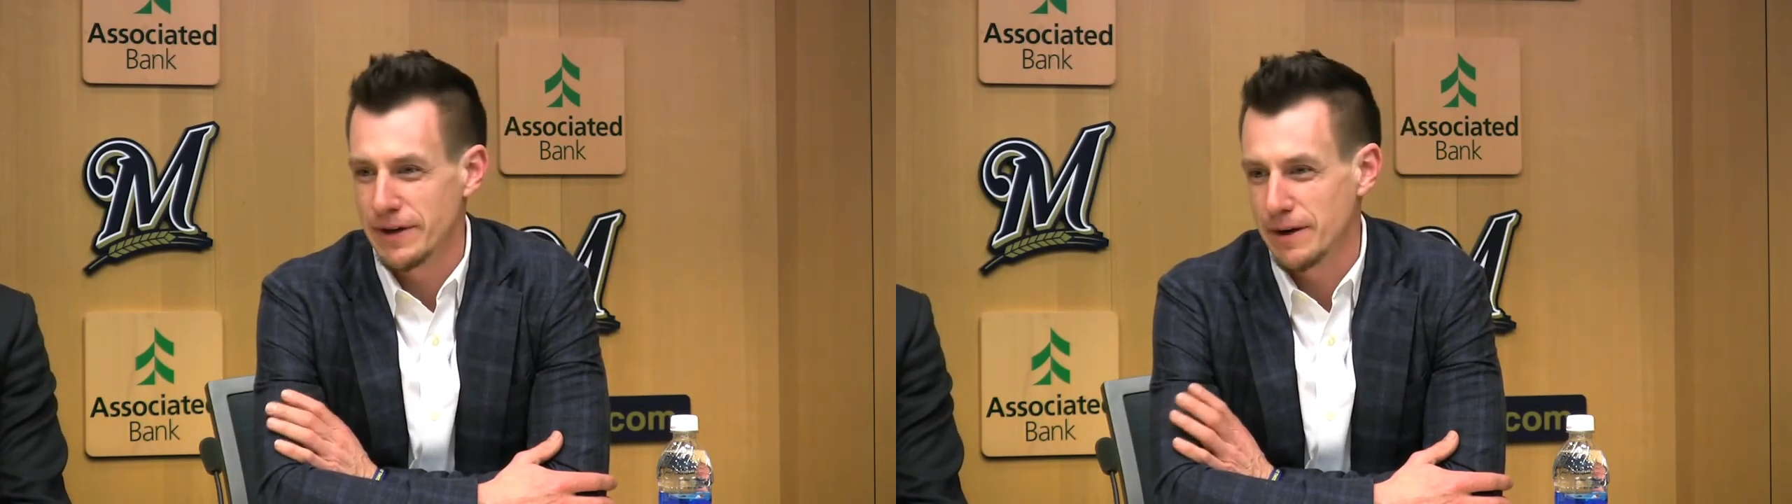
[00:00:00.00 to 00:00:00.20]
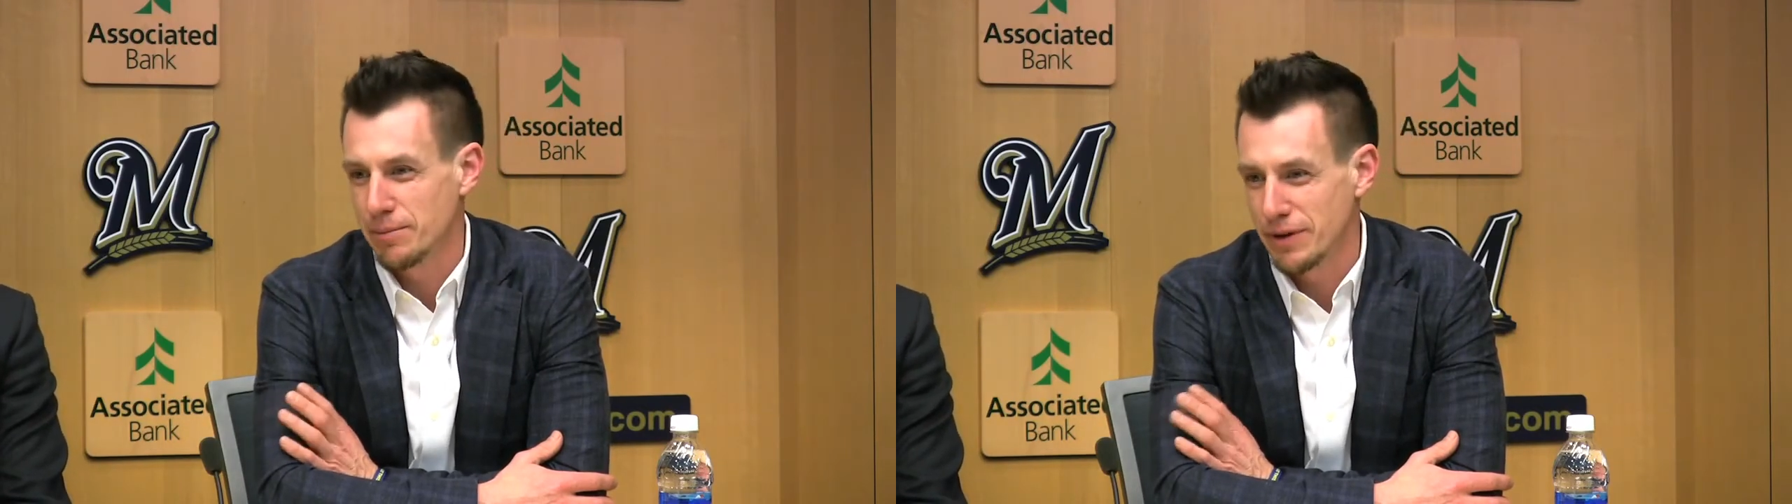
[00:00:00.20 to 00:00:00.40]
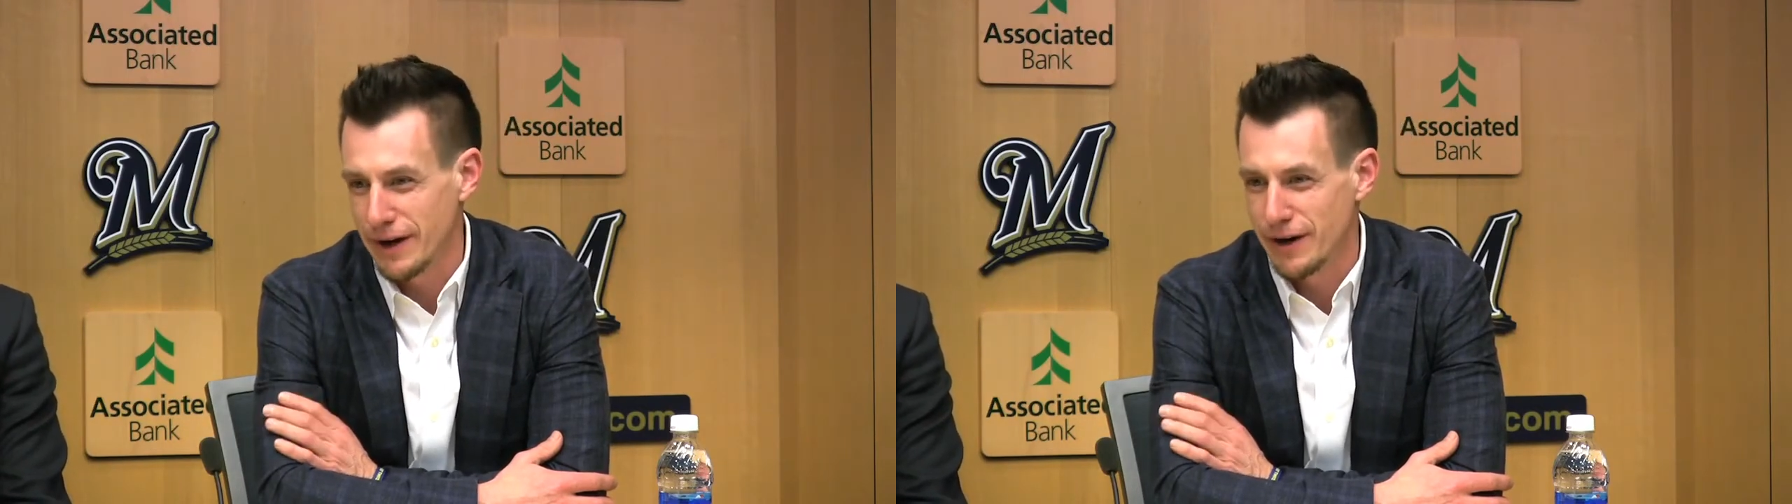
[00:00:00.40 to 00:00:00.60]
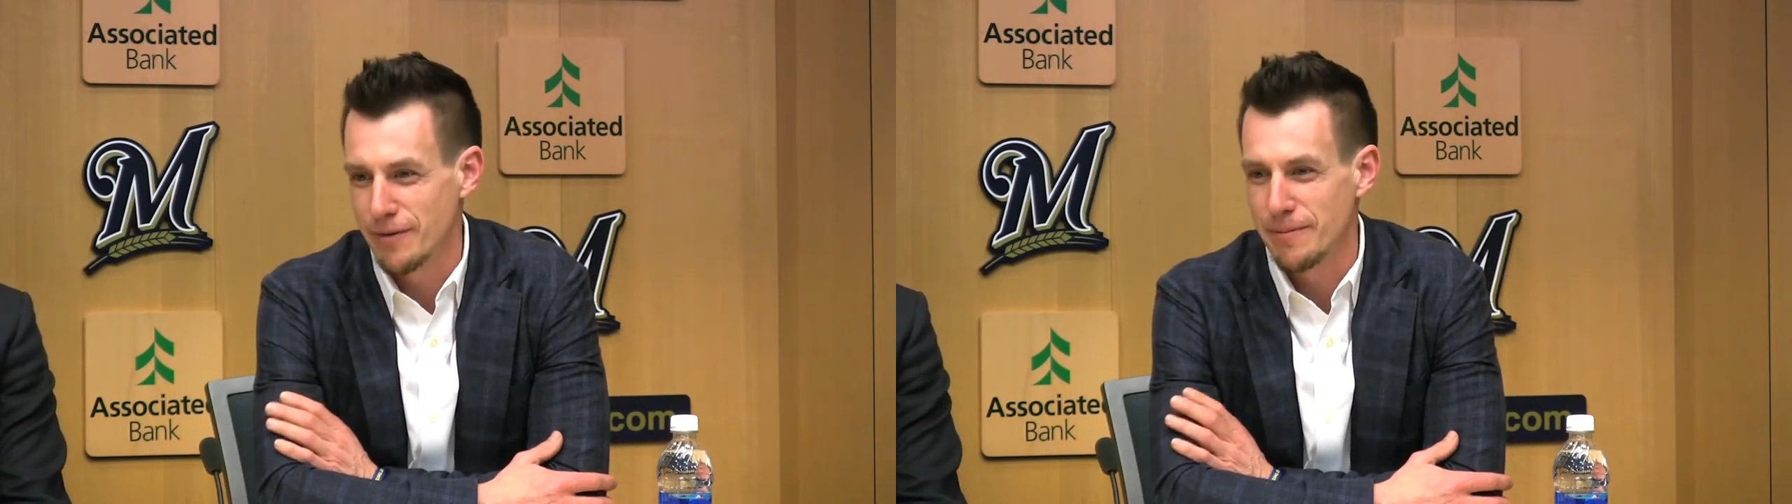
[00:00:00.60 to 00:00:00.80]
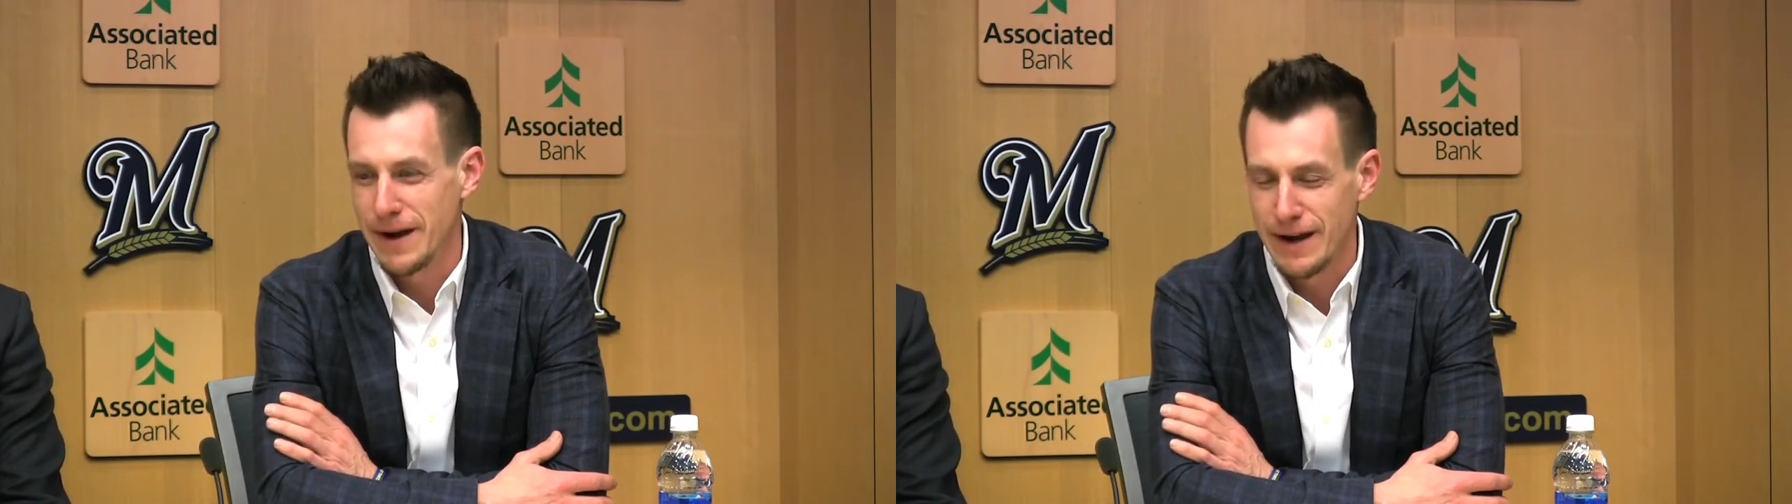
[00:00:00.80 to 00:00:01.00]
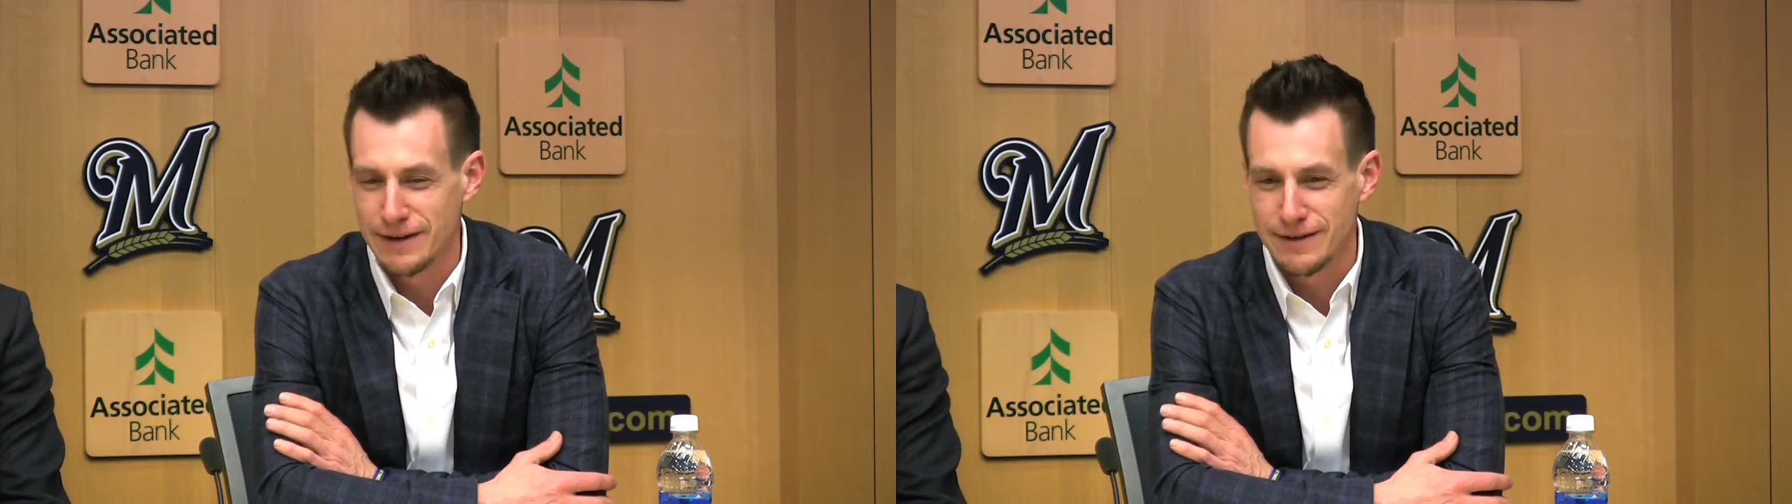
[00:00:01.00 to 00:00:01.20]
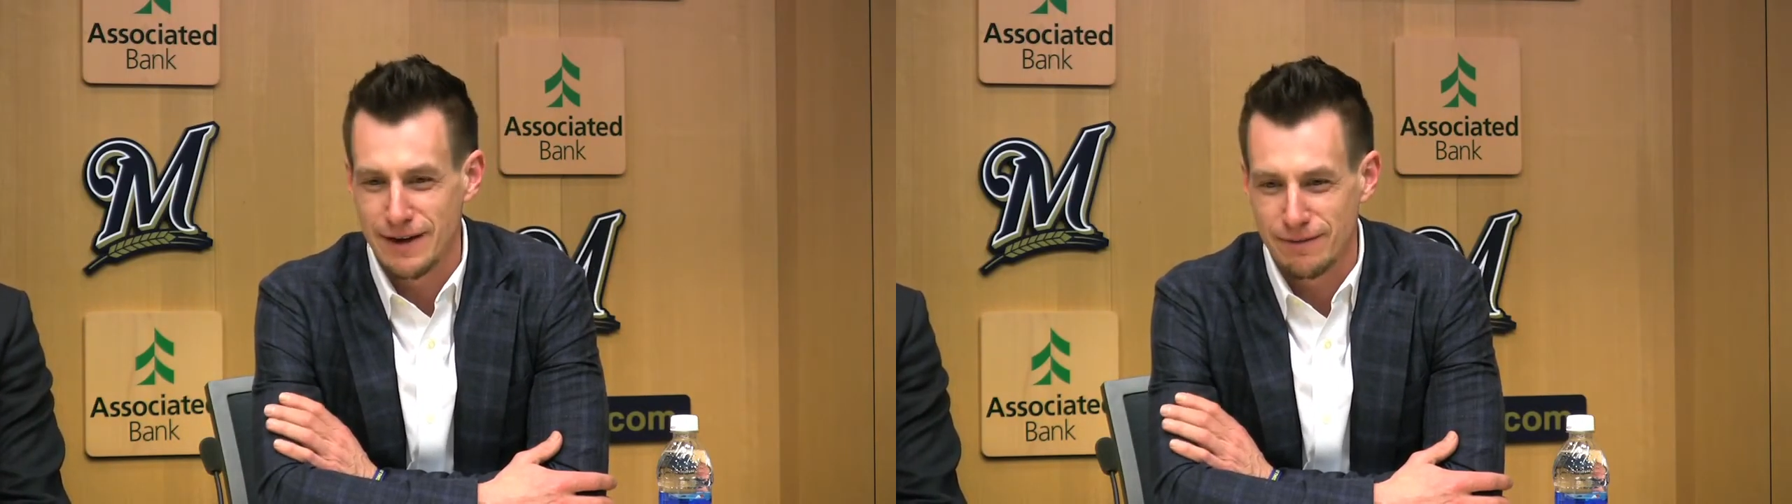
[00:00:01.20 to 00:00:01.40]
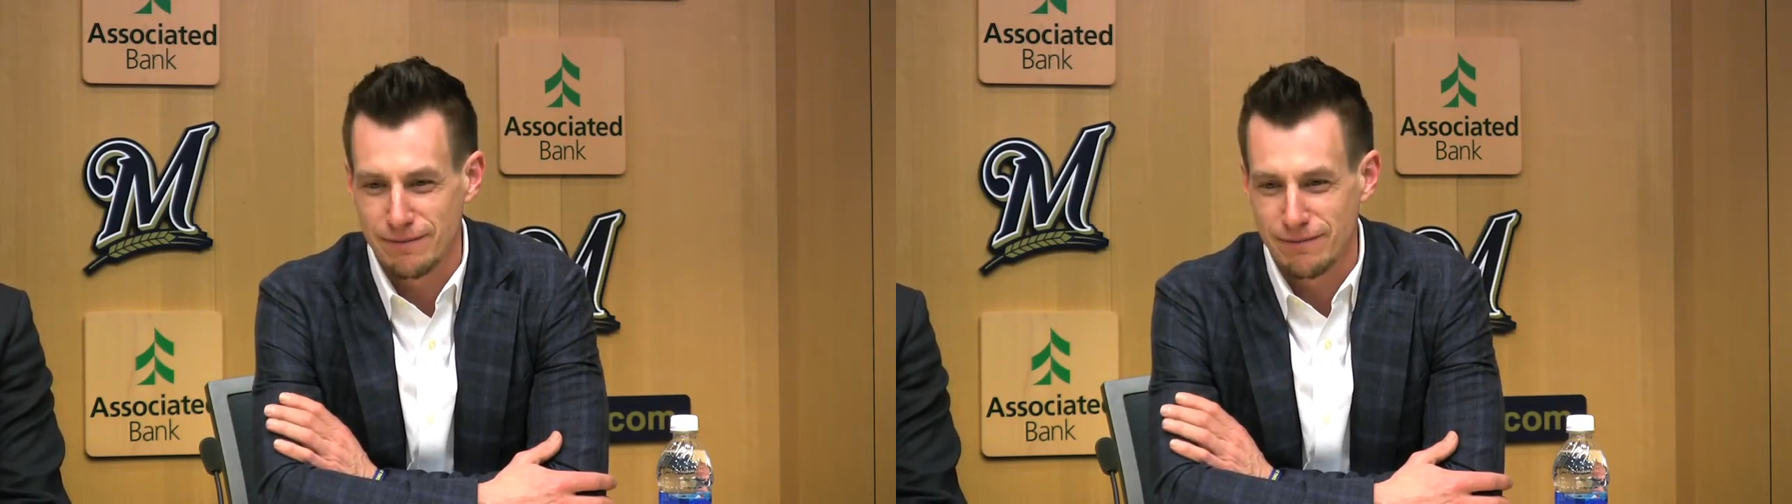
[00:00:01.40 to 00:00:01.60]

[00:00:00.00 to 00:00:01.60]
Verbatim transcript: that a player makes that